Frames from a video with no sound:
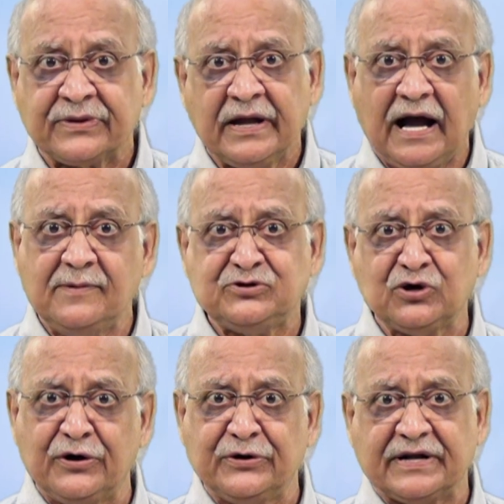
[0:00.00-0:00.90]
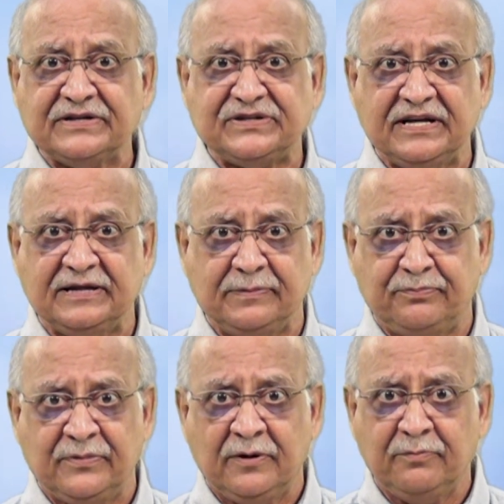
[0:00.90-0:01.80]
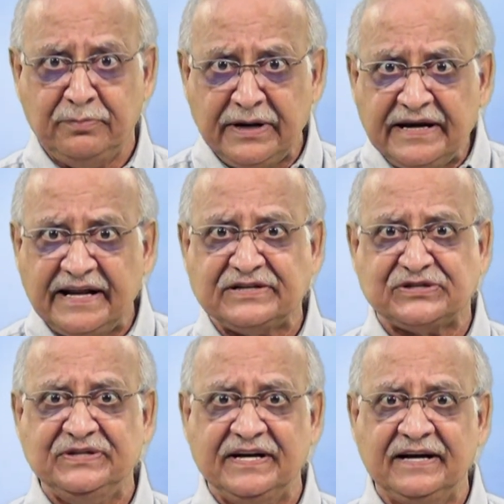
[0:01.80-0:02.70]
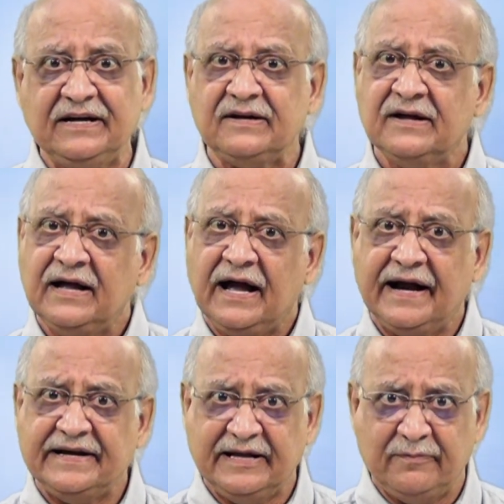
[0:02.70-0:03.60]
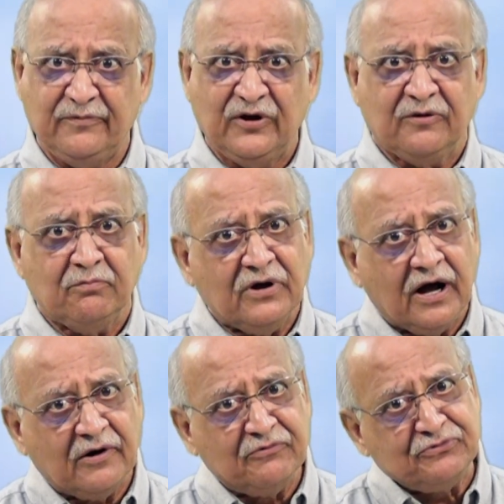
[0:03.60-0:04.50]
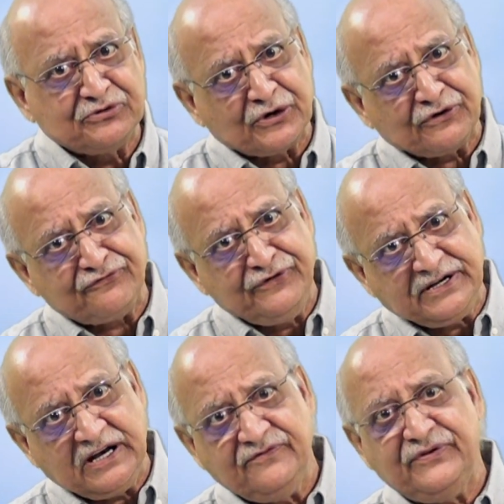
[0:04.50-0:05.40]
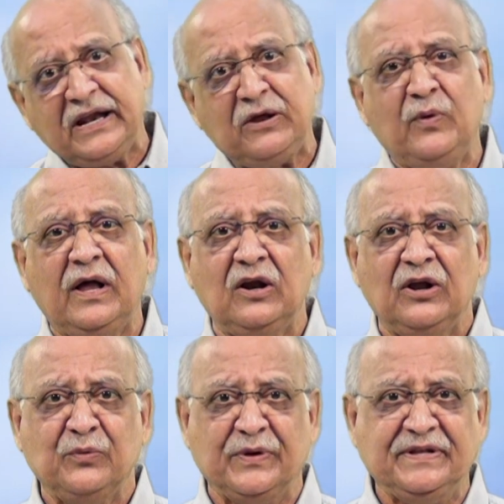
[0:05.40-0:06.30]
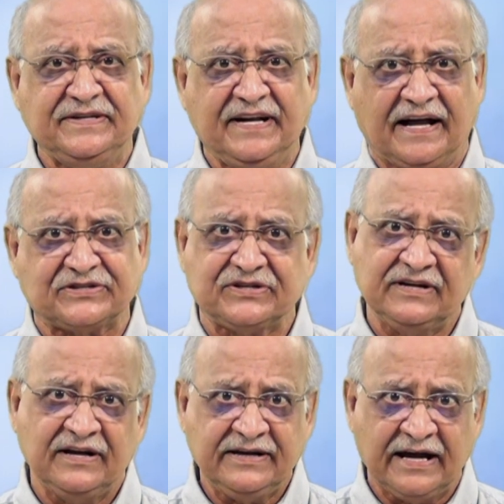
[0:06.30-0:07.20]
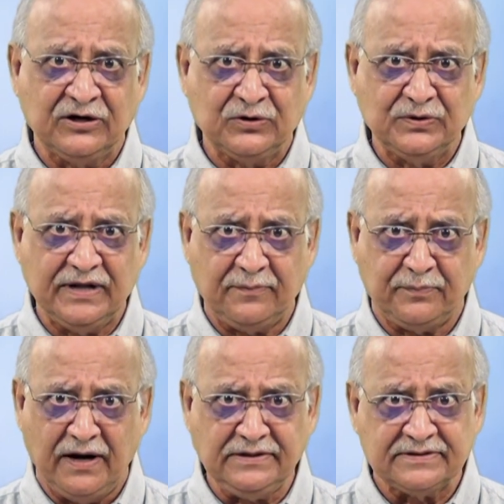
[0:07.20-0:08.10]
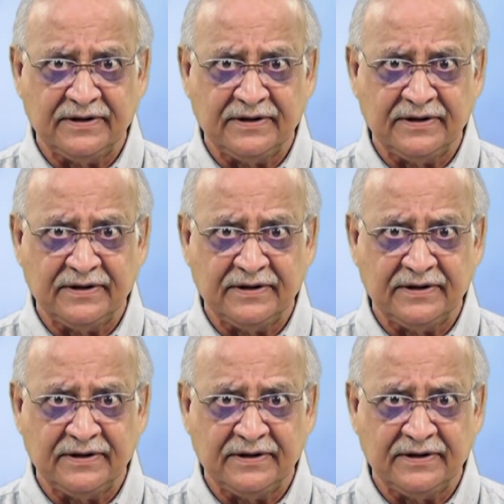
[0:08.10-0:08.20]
I'm sure you can see the meanings there and they sort of fit in very well with the text. Can you do that part?